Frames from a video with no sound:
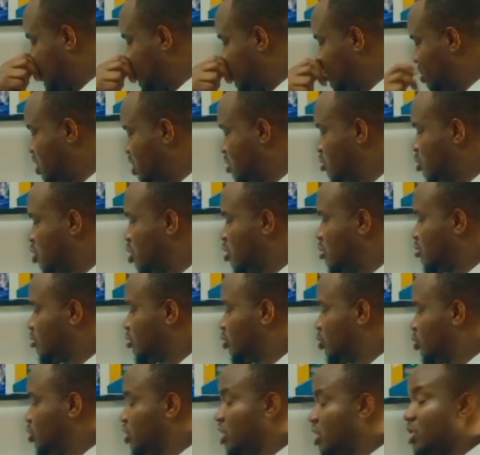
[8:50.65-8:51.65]
minimum
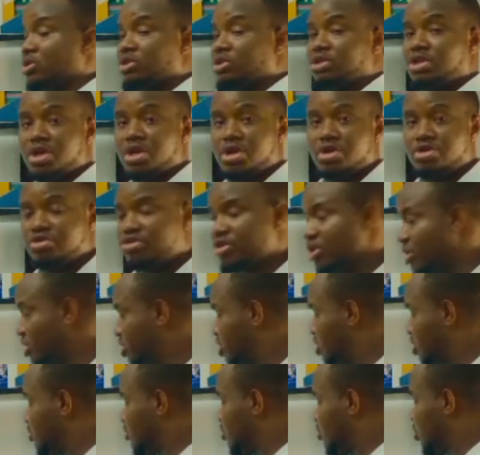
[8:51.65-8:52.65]

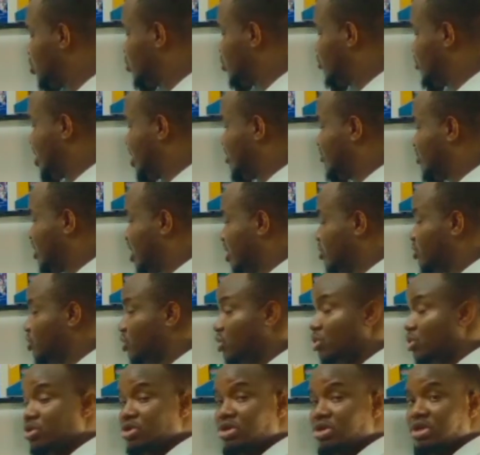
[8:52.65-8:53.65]
2,300 to
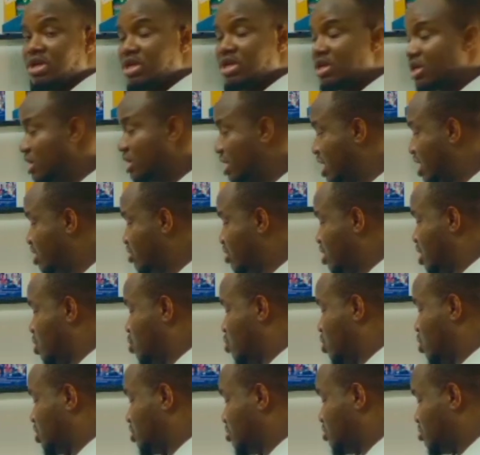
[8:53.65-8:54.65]
5,000 naira.
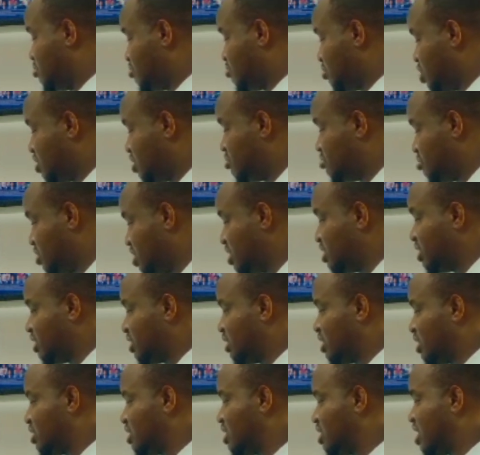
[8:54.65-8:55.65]
What it
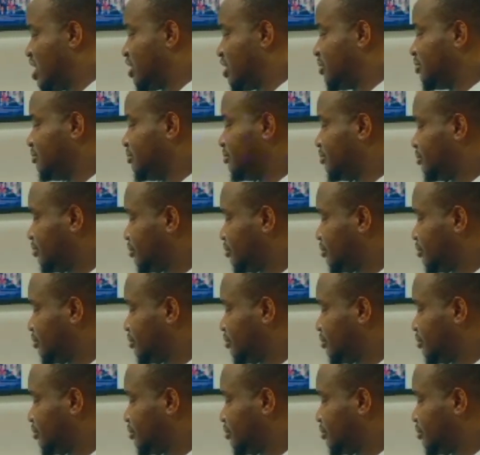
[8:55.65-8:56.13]
means is that